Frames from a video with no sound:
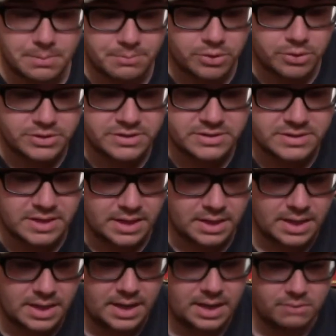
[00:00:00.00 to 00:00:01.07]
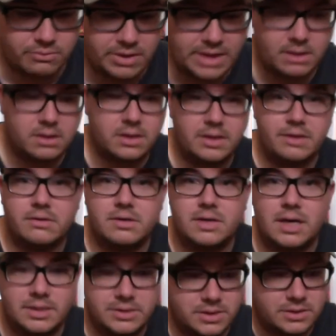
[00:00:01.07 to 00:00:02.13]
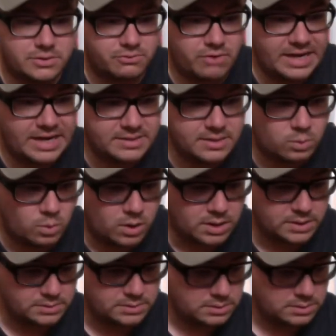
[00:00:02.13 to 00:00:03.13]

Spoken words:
purchasing a record cleaner. I just rented one